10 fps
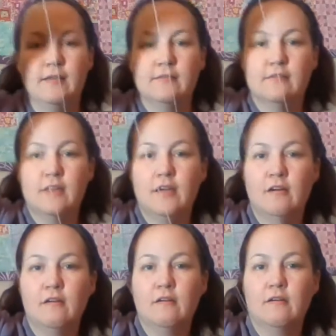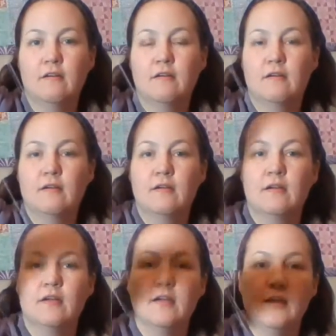And this is,
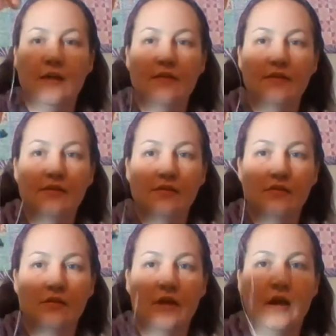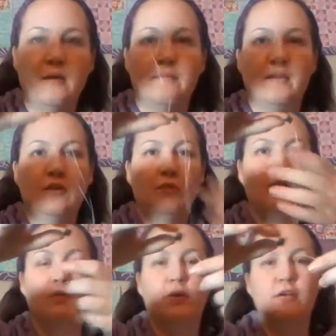and what you want to do is when you have your
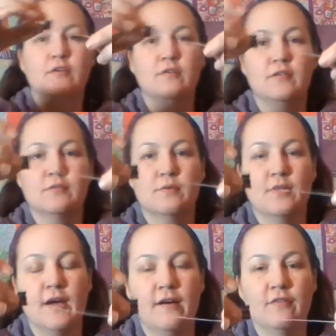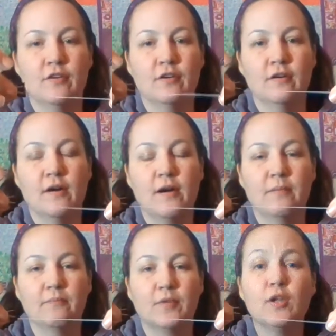clothes peg or your
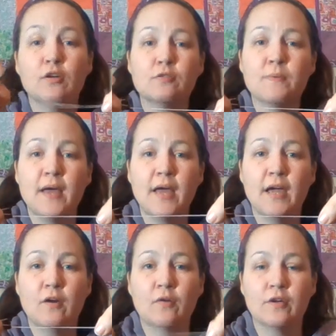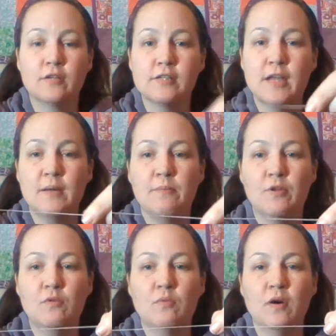tape, you want about a
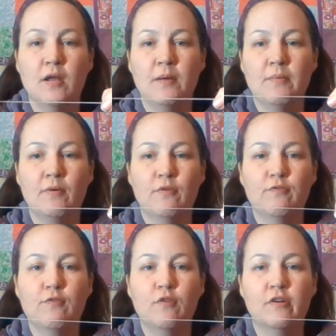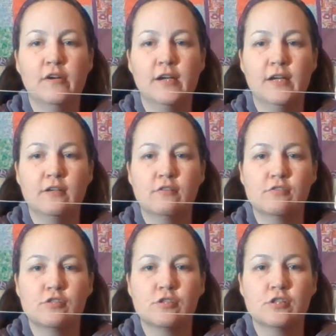4-inch
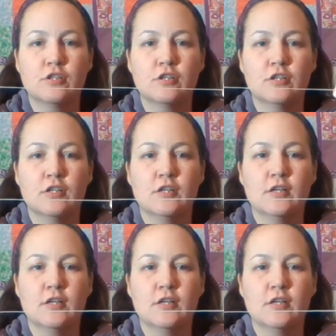tail.